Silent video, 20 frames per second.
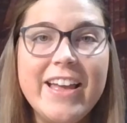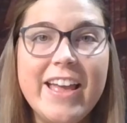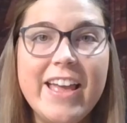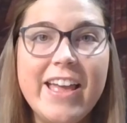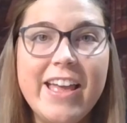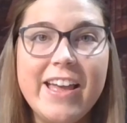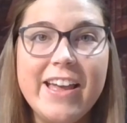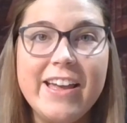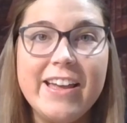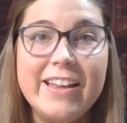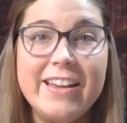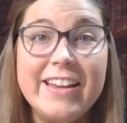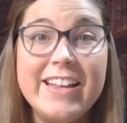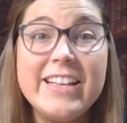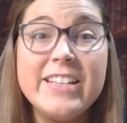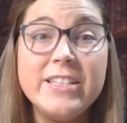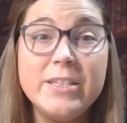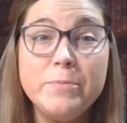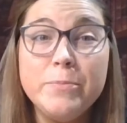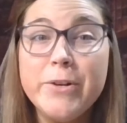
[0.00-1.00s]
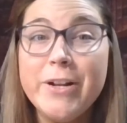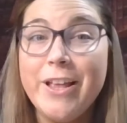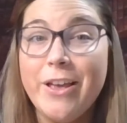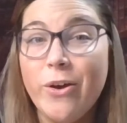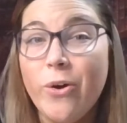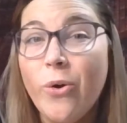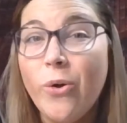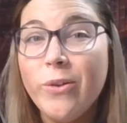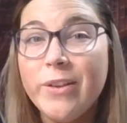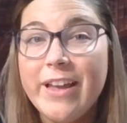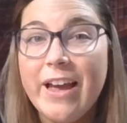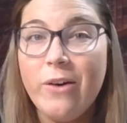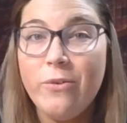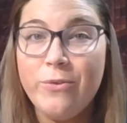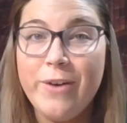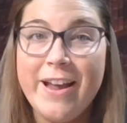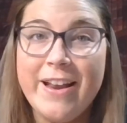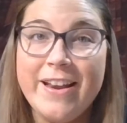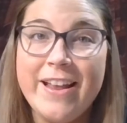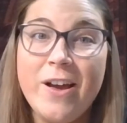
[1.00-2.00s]
and it's pretty cold out
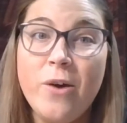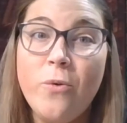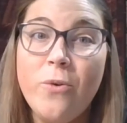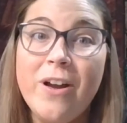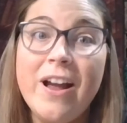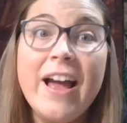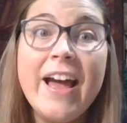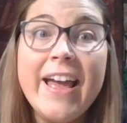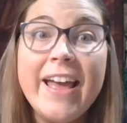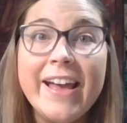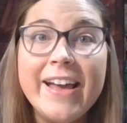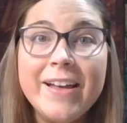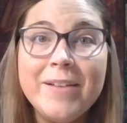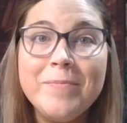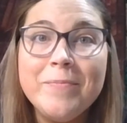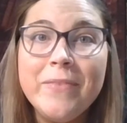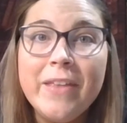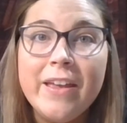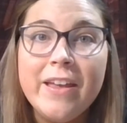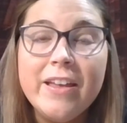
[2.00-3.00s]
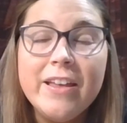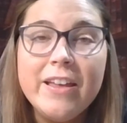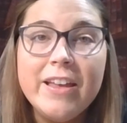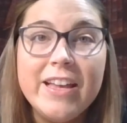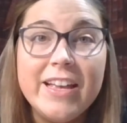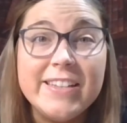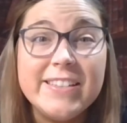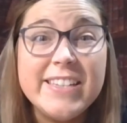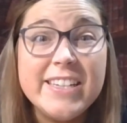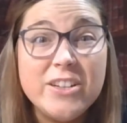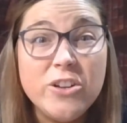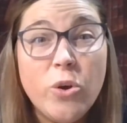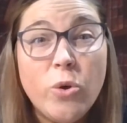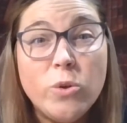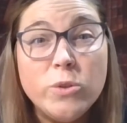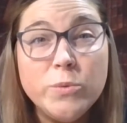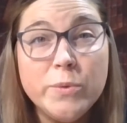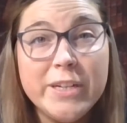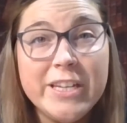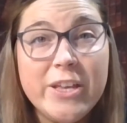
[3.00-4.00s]
right now where I am. Is it
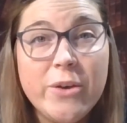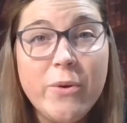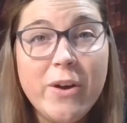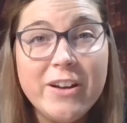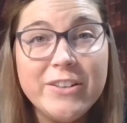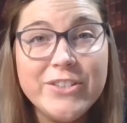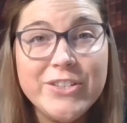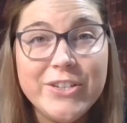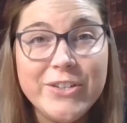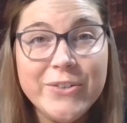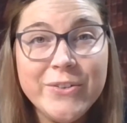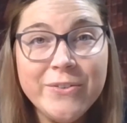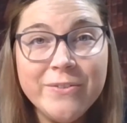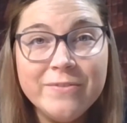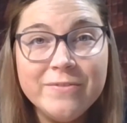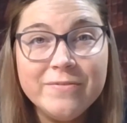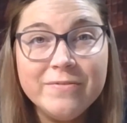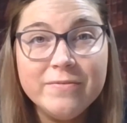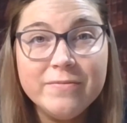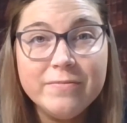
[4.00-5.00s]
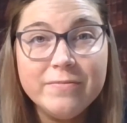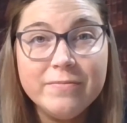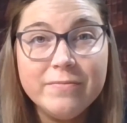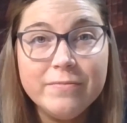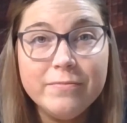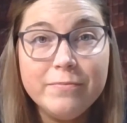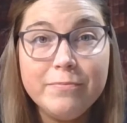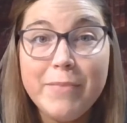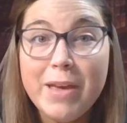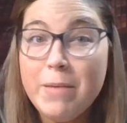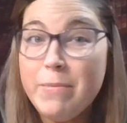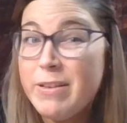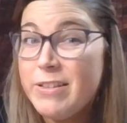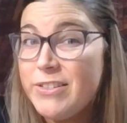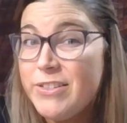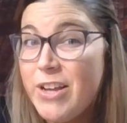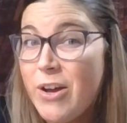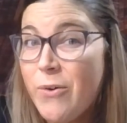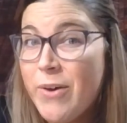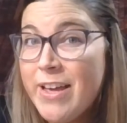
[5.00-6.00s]
cold where you are too? Maybe
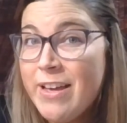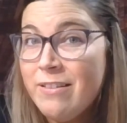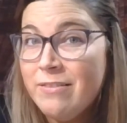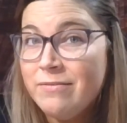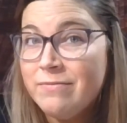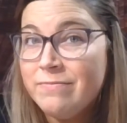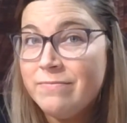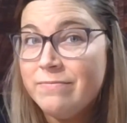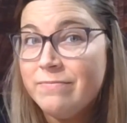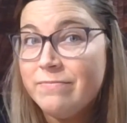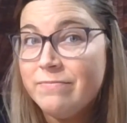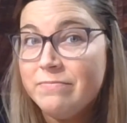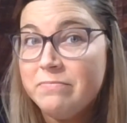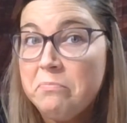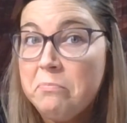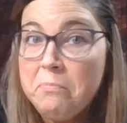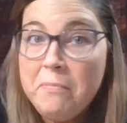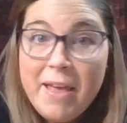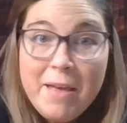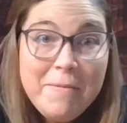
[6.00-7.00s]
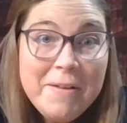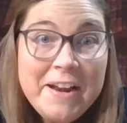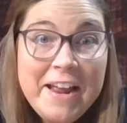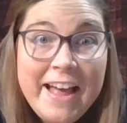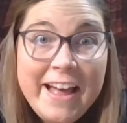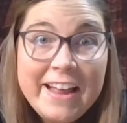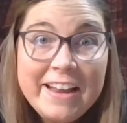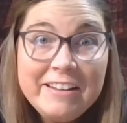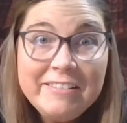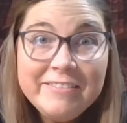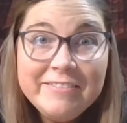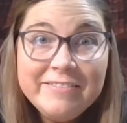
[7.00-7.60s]
snowing? Maybe not.